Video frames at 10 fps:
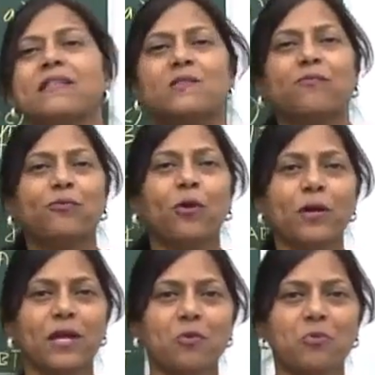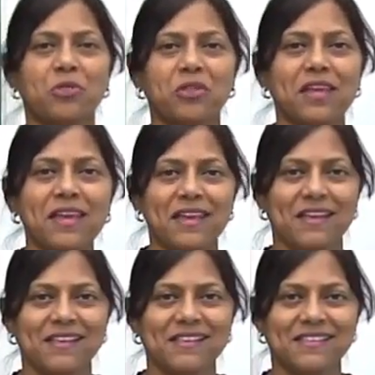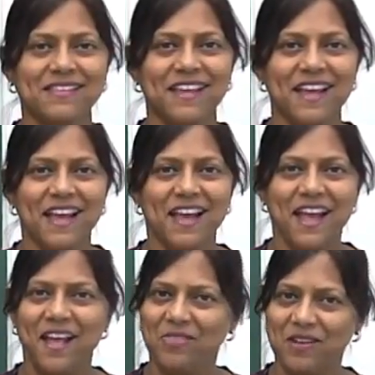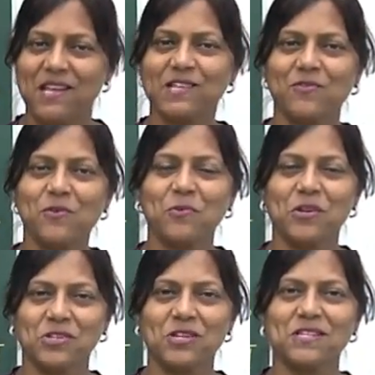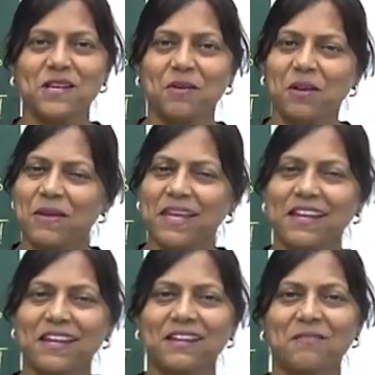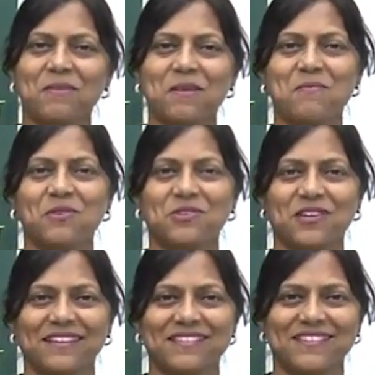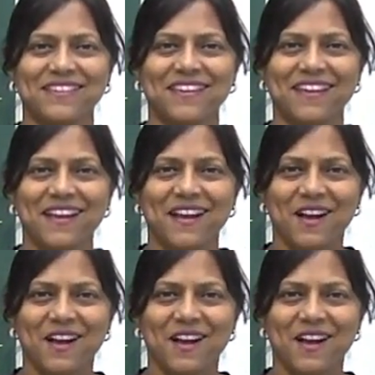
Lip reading: maths flowing with ease, and the next few questions I'm going to make it a little bit more challenging.